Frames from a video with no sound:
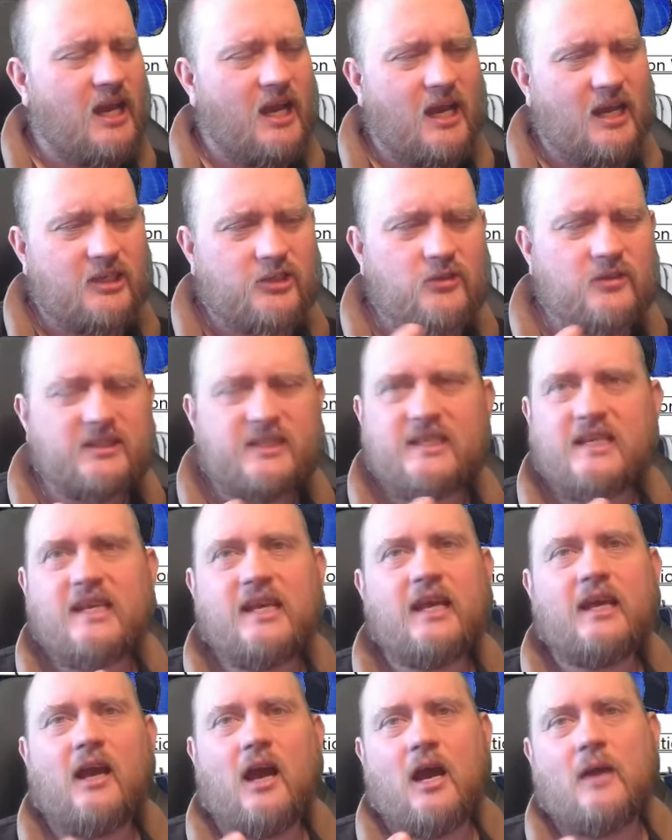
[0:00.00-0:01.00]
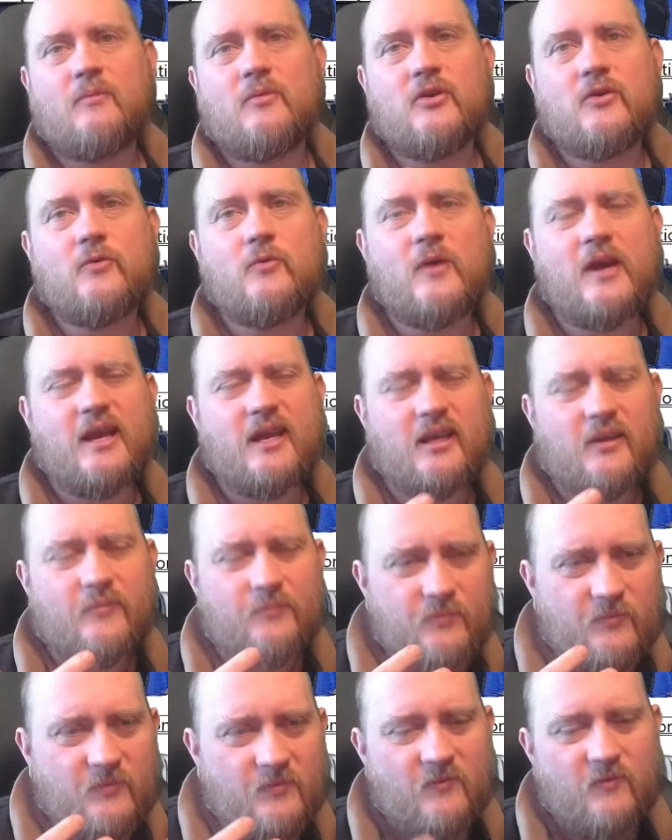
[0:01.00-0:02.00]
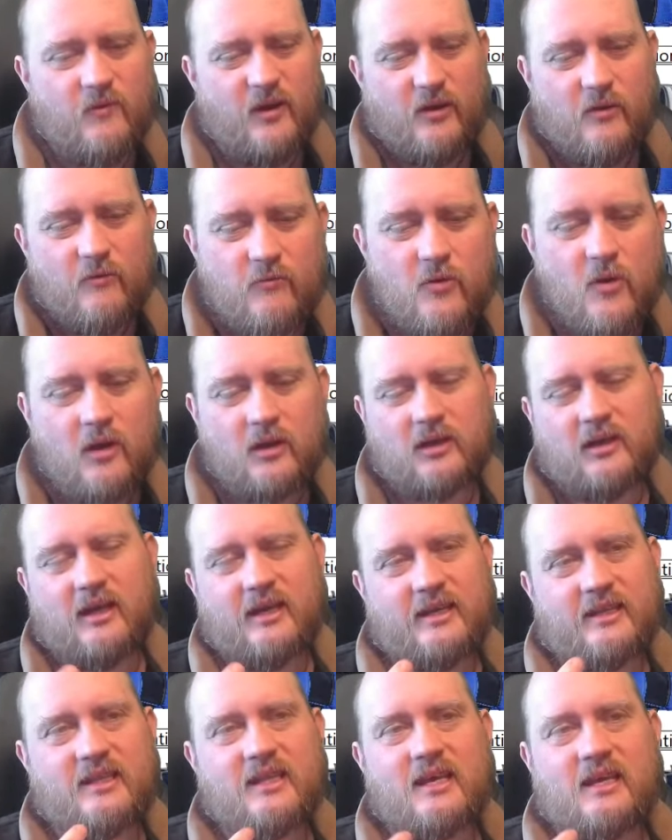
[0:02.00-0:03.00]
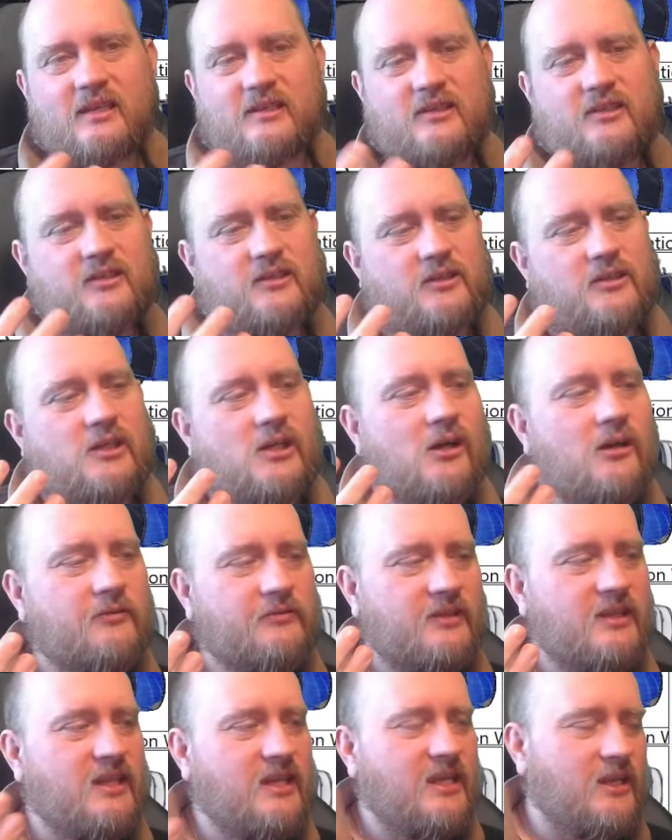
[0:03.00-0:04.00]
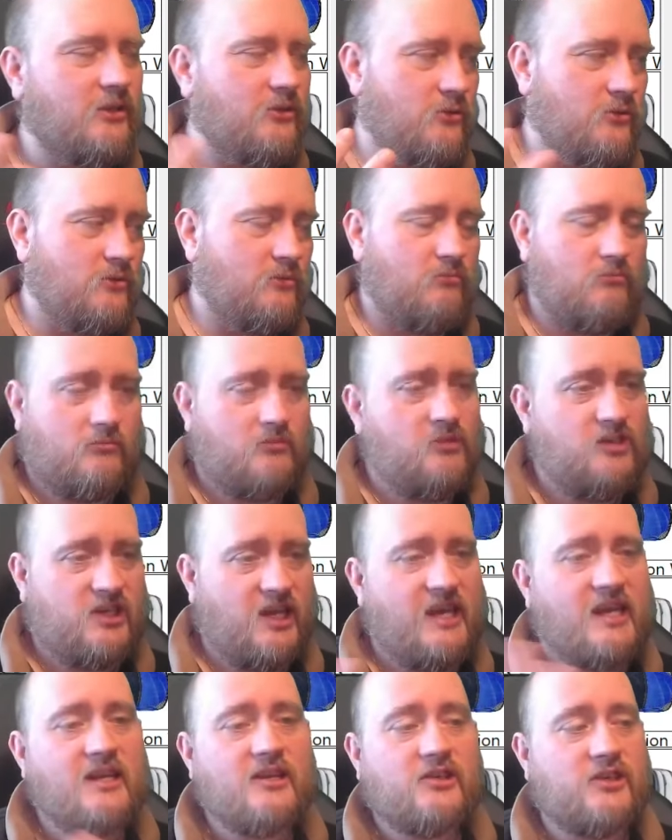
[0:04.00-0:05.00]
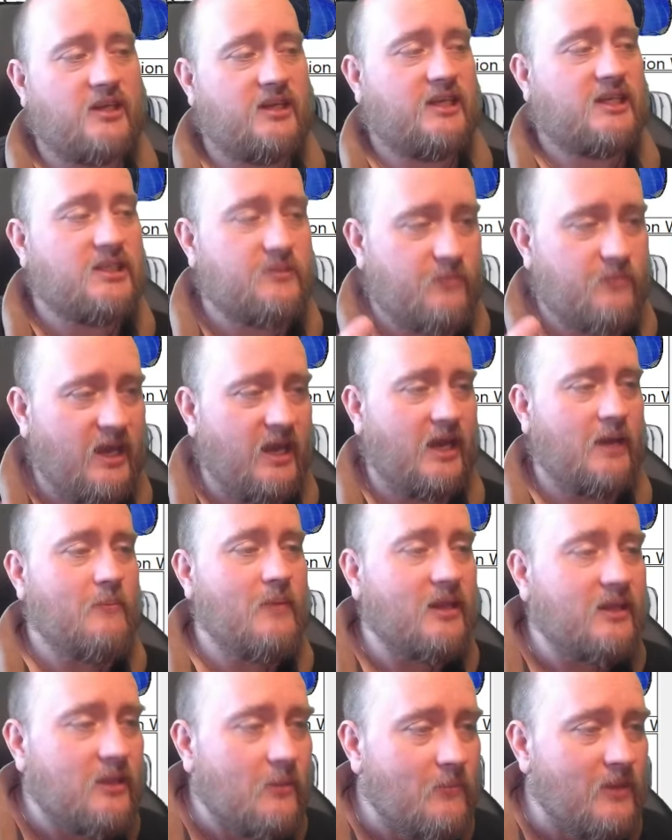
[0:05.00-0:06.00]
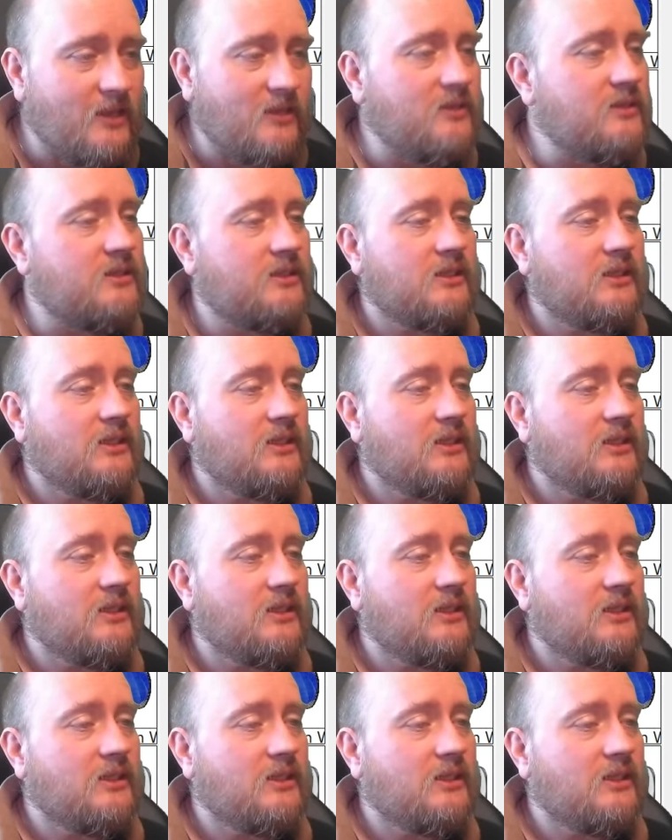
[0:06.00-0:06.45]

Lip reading: As you're seeing I'm doing, when you work like this, you often need to change and experiment a bit.